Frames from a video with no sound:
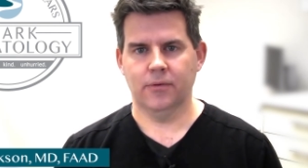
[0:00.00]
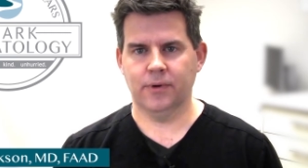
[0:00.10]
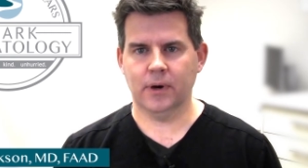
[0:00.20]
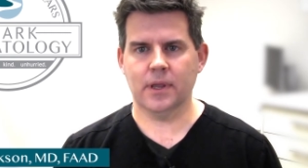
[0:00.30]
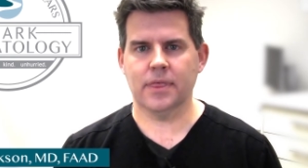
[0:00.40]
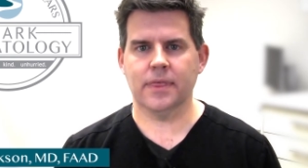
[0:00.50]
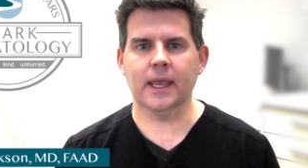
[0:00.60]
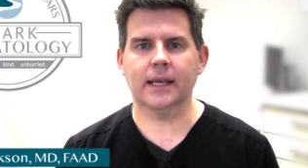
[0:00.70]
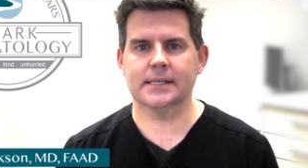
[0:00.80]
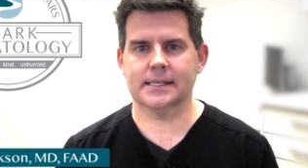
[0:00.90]
very
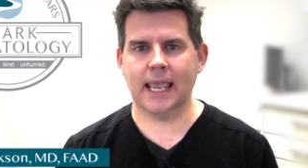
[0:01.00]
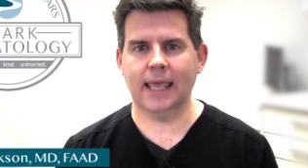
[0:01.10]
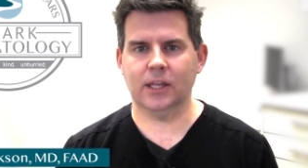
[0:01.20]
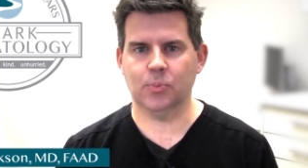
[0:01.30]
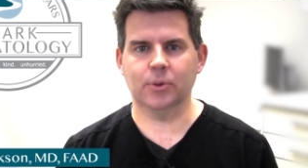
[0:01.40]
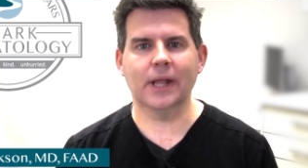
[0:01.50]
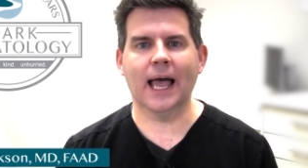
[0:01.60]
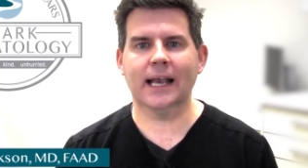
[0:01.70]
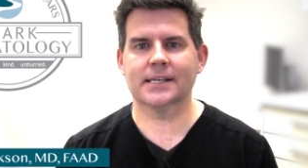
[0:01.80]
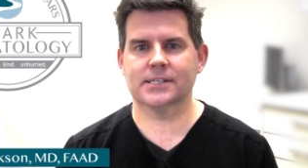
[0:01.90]
thick, scaly
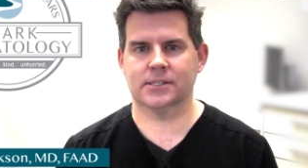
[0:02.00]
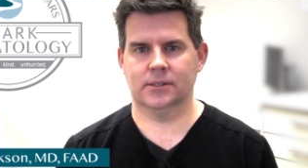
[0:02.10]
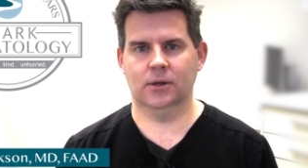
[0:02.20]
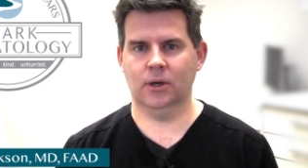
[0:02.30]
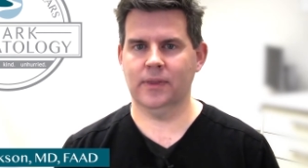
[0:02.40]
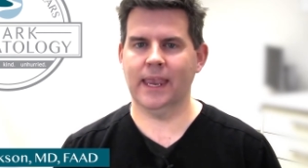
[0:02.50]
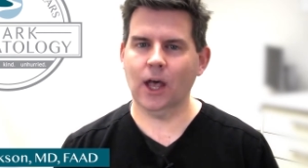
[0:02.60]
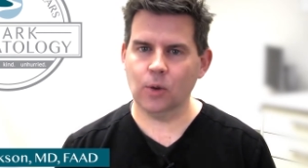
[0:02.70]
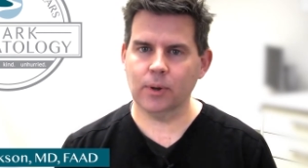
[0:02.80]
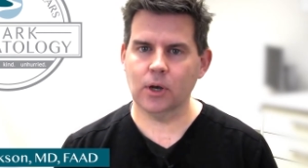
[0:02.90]
plaques on the
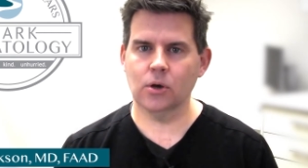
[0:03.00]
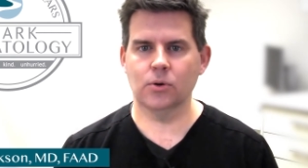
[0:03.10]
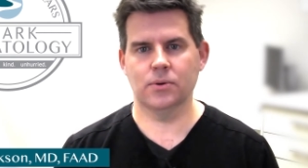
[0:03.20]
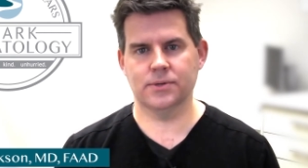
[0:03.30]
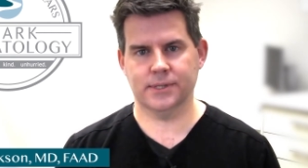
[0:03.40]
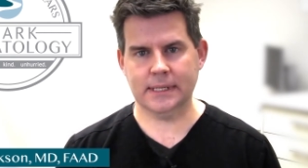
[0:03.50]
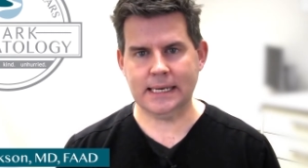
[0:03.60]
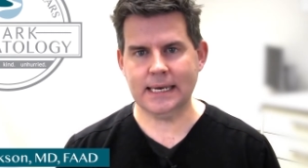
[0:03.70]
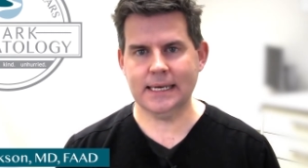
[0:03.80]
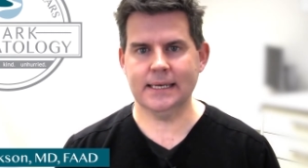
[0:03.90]
elbows, the
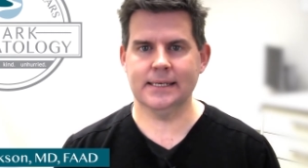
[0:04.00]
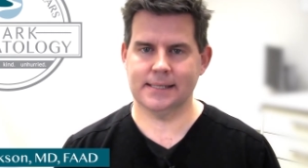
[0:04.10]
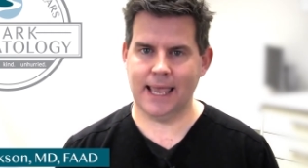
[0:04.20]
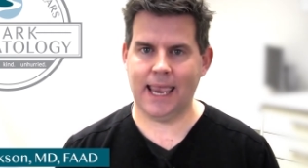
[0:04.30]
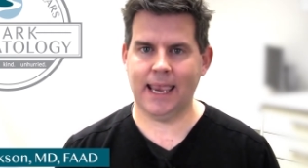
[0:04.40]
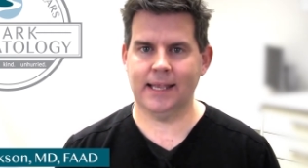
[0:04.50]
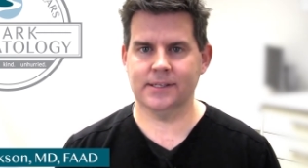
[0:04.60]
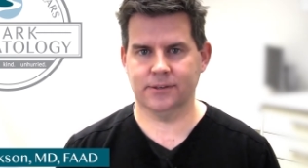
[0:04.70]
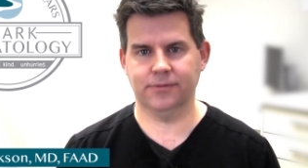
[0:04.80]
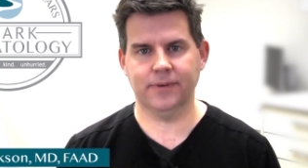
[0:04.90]
knees, the
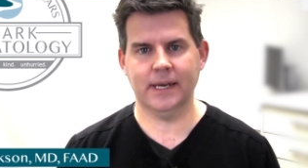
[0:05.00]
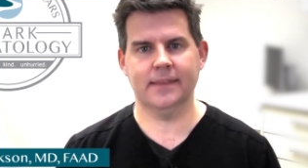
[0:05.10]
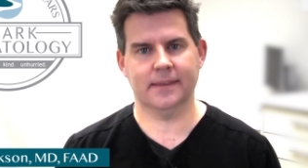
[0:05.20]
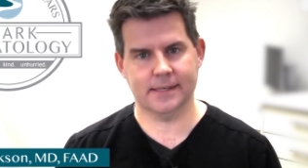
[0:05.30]
hands, the feet, the